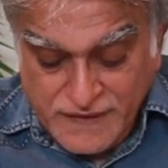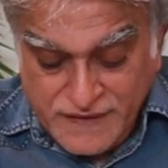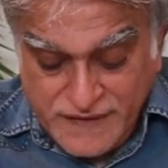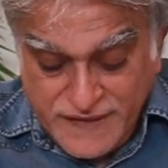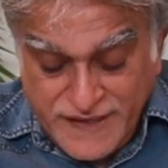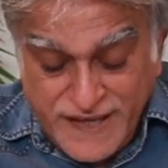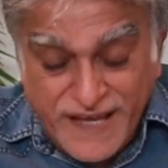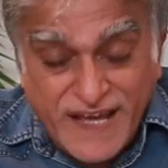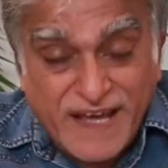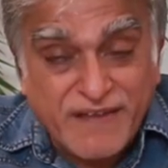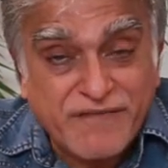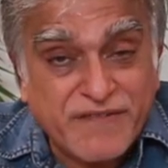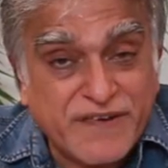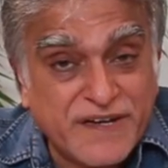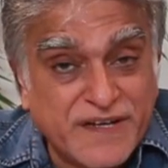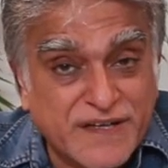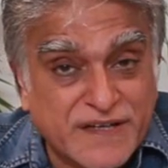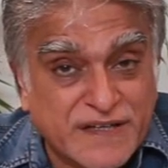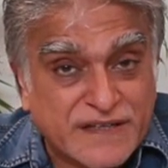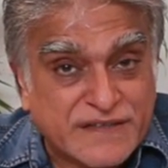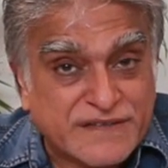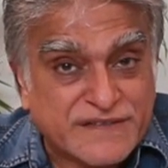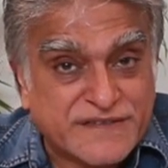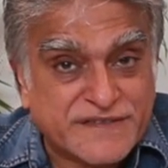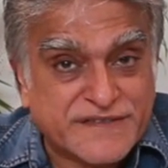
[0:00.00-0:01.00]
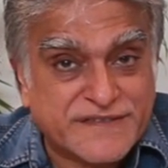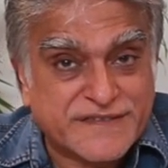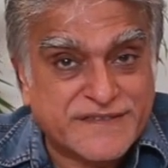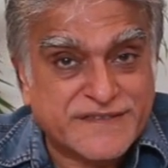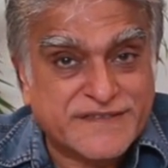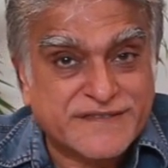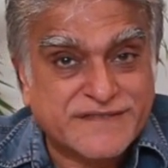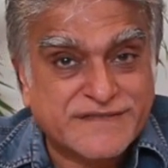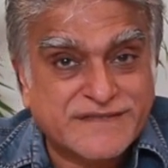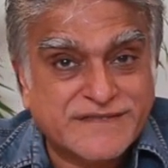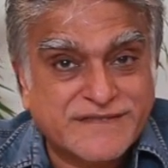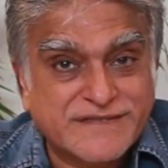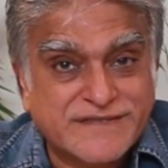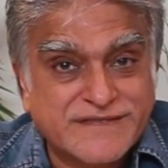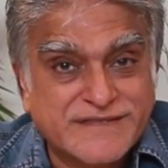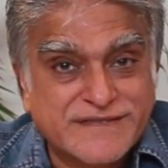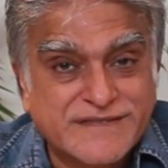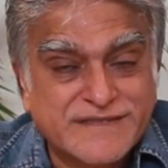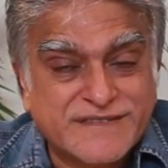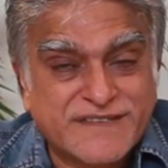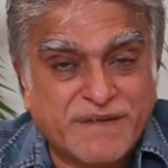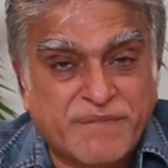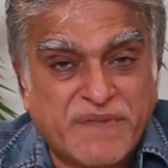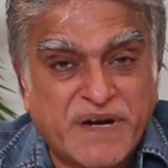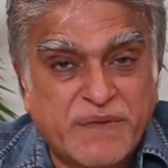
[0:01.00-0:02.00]
the evidence.
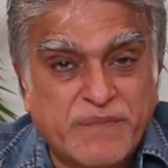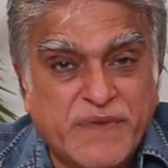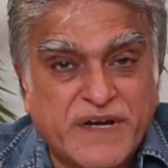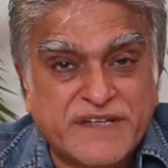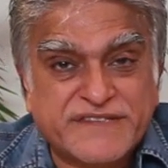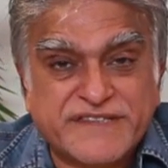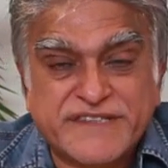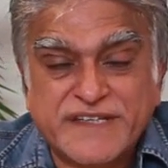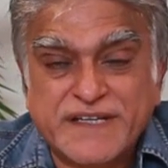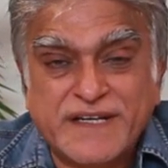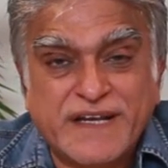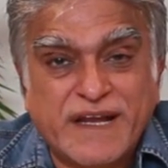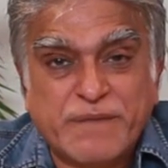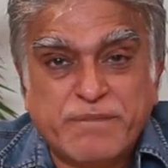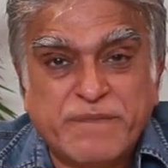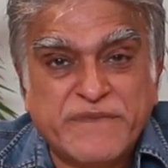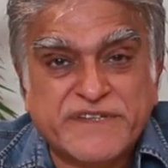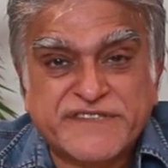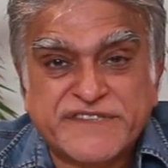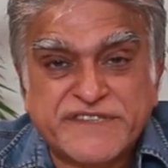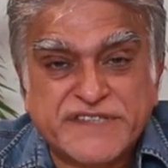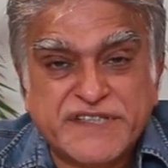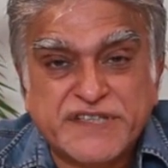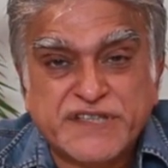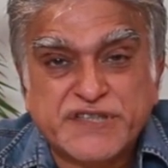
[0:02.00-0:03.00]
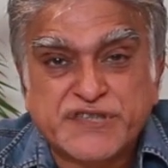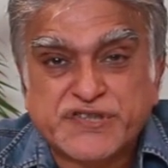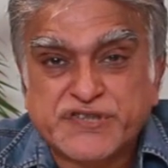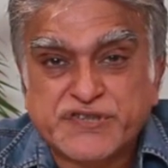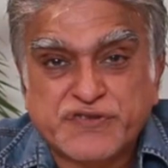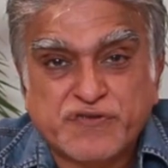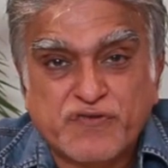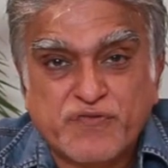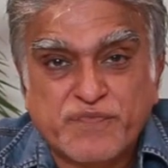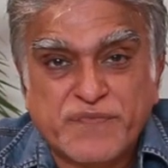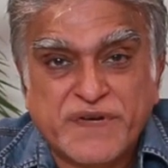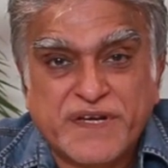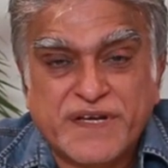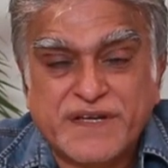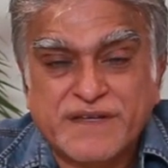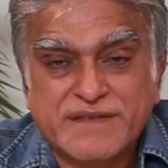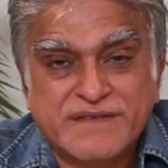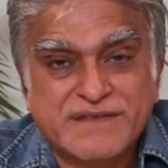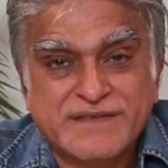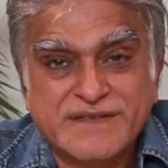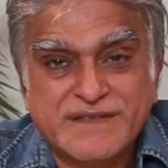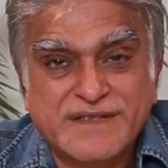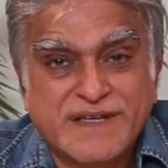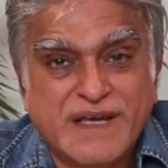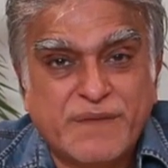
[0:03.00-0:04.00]
Somebody might say, Let me see, show me,
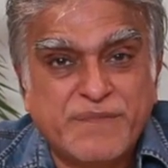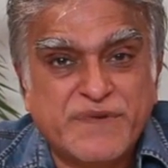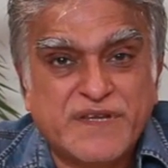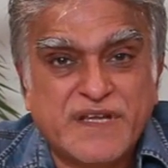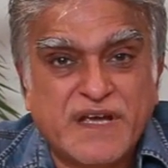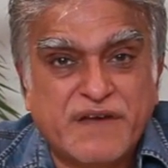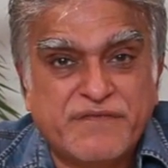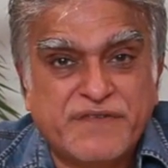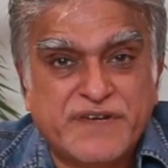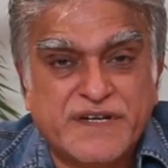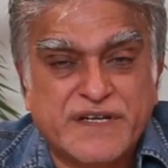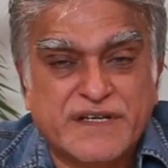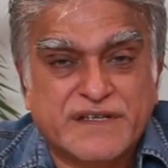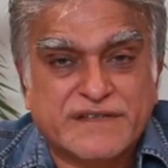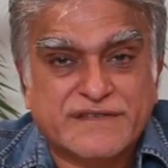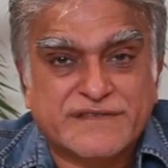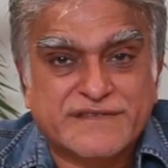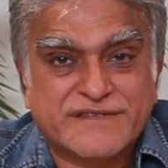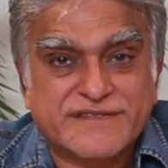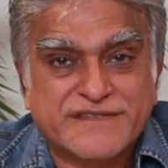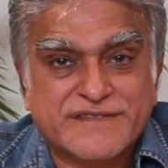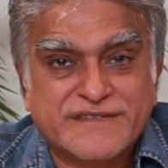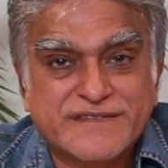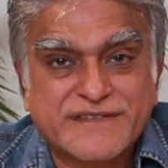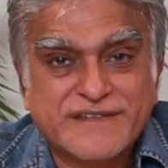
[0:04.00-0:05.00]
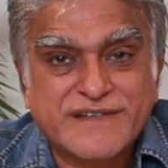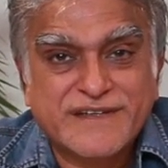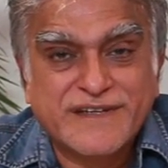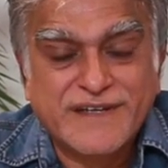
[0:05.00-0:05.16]
give me the evidence.